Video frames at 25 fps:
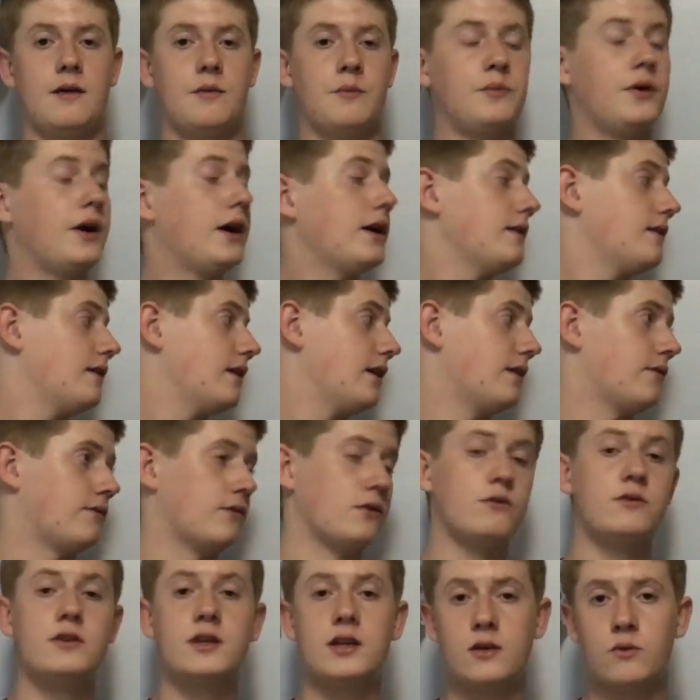But if
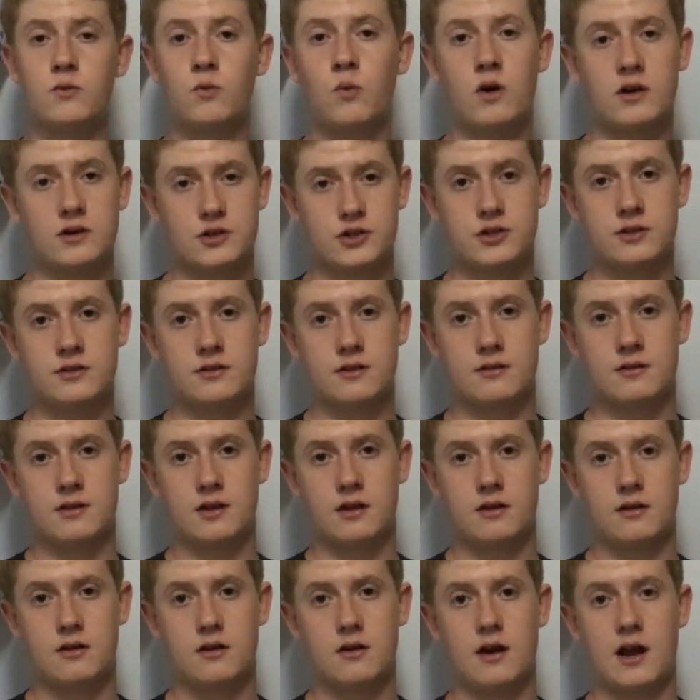you did watch it in the
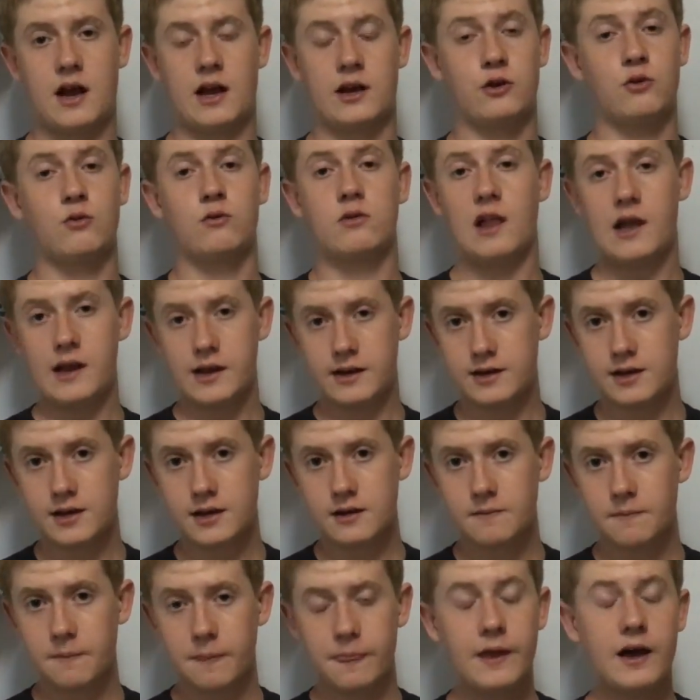theater and you liked
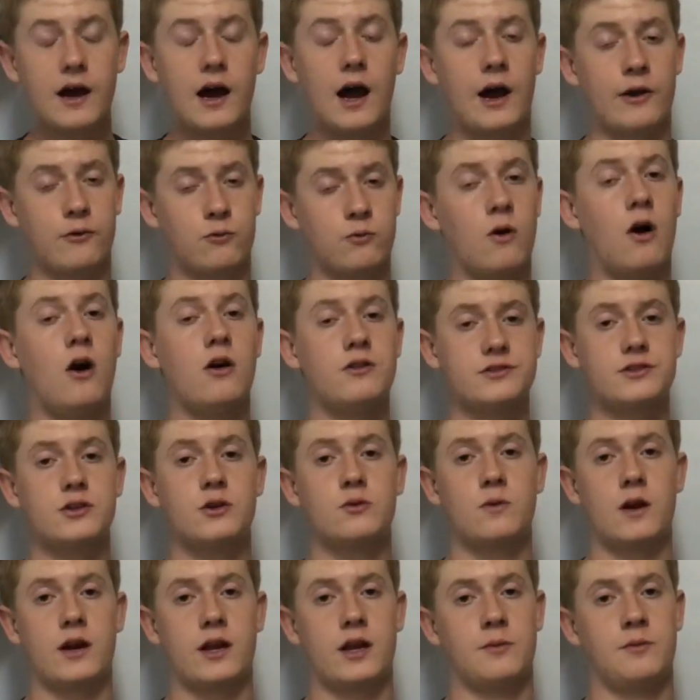it, I also
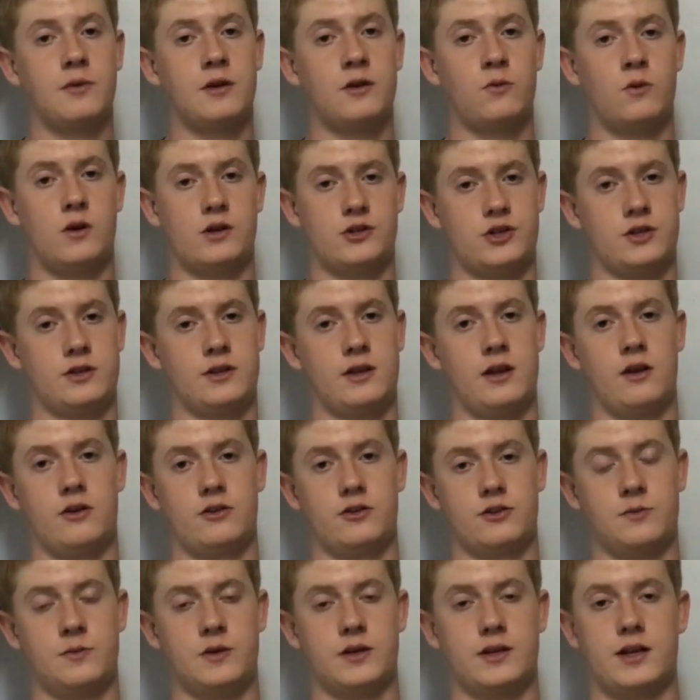recommend watching the
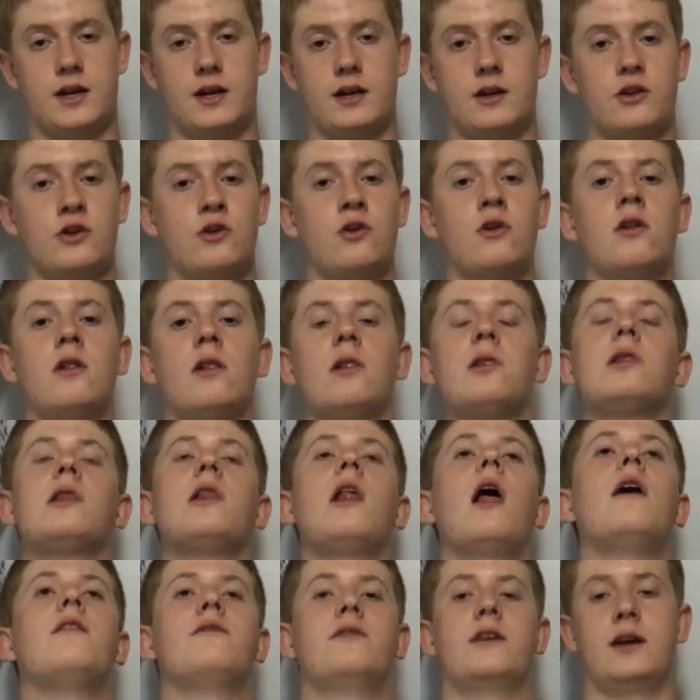Ultimate Cut. You'll
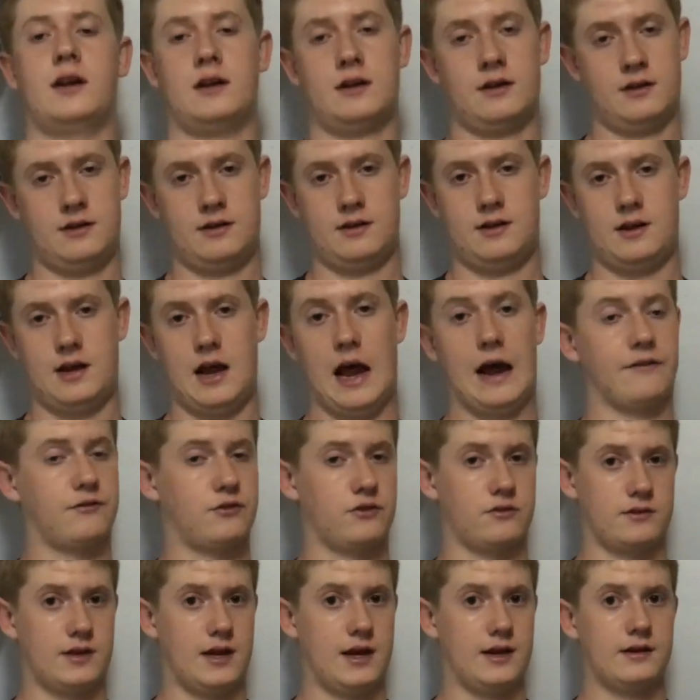love it after
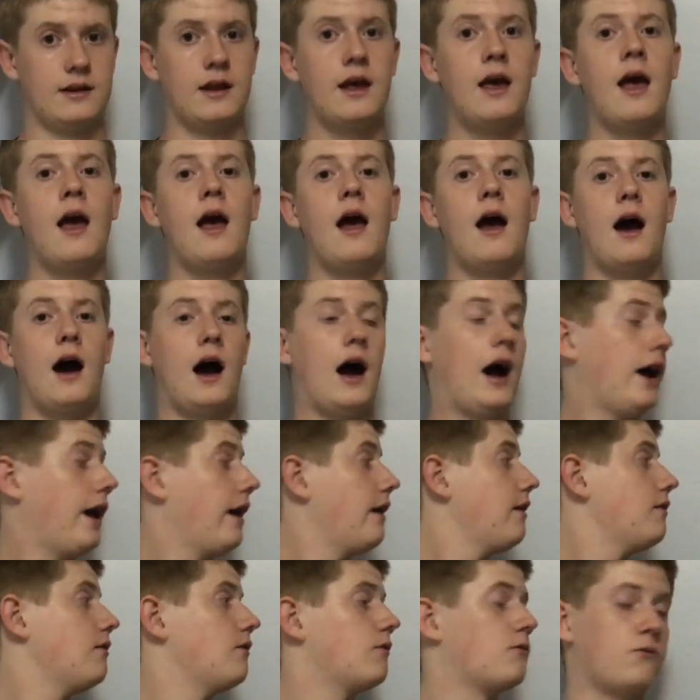that.
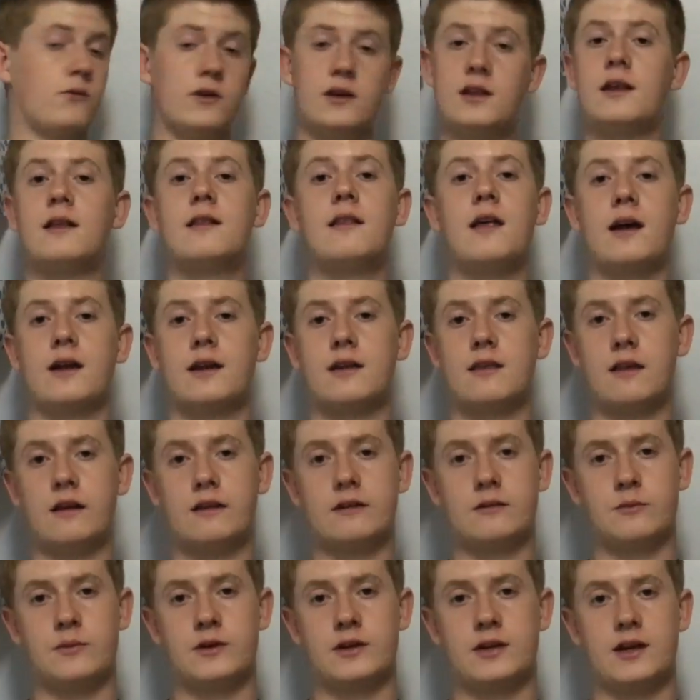I really liked the
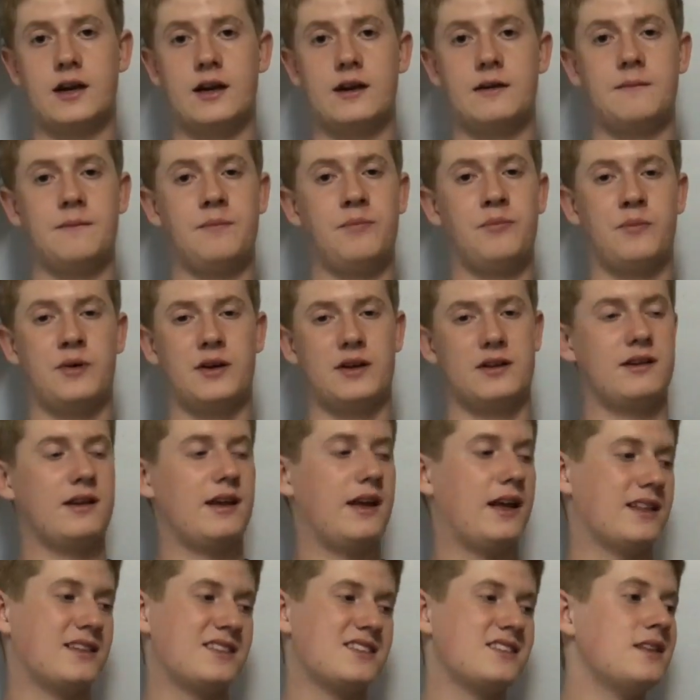Ultimate Cut, but
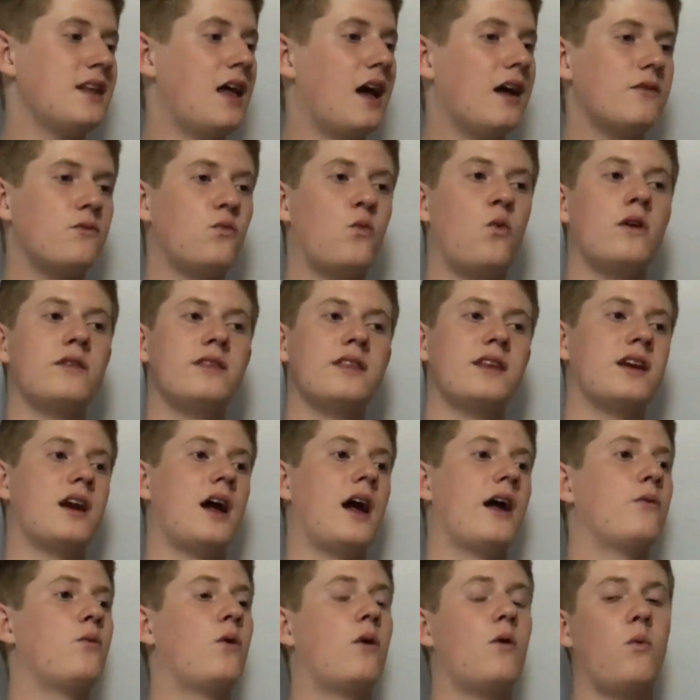it's not one that
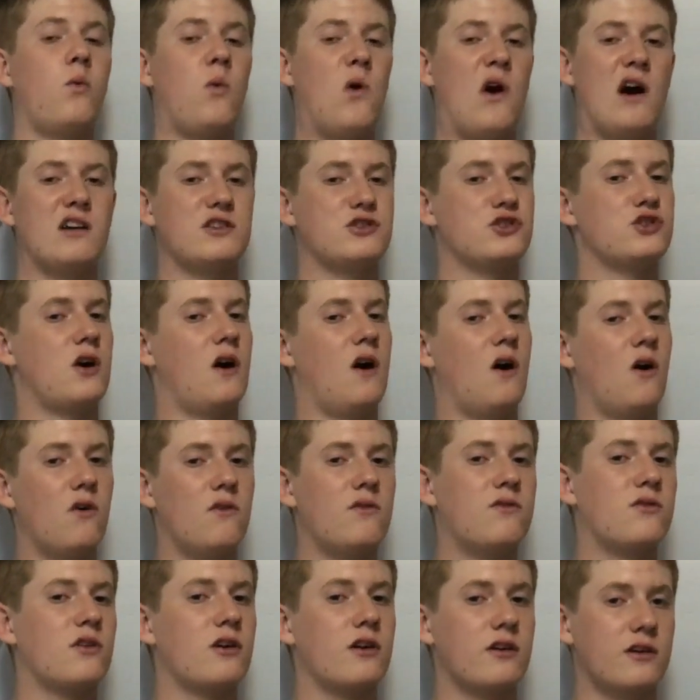I will watch
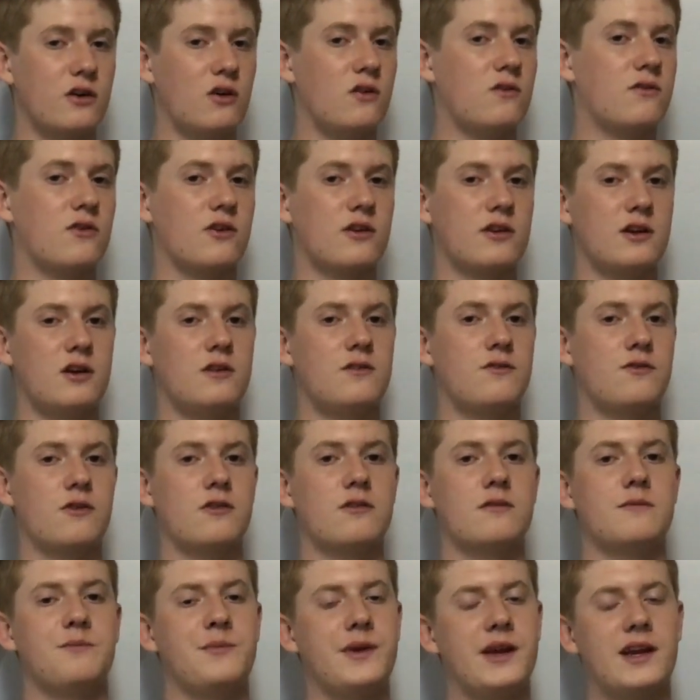over and over and
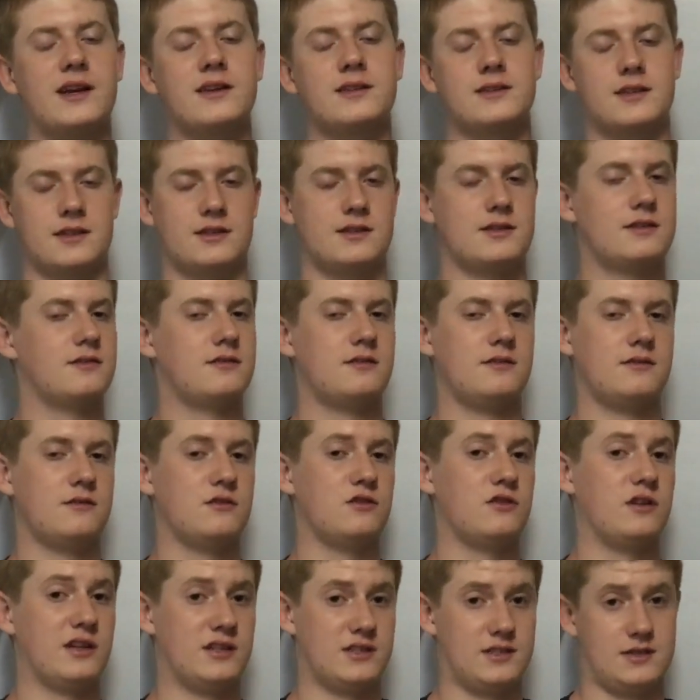over because it's
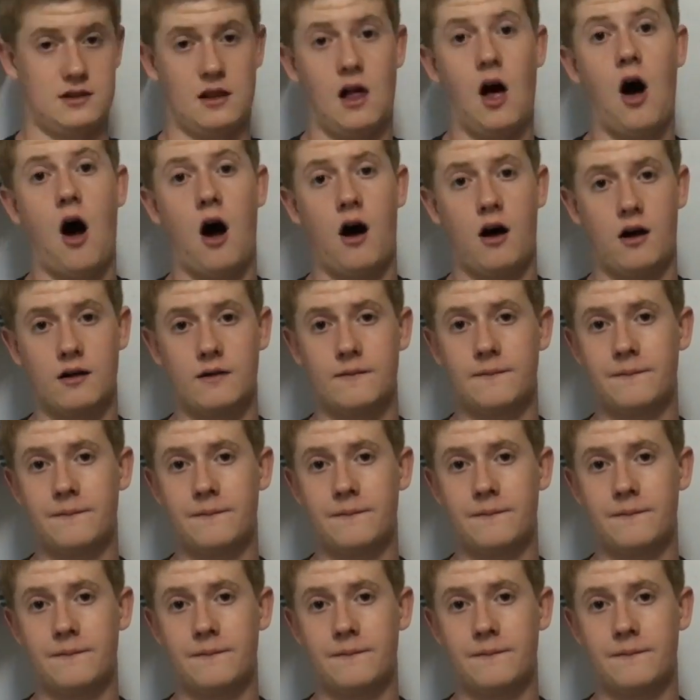long.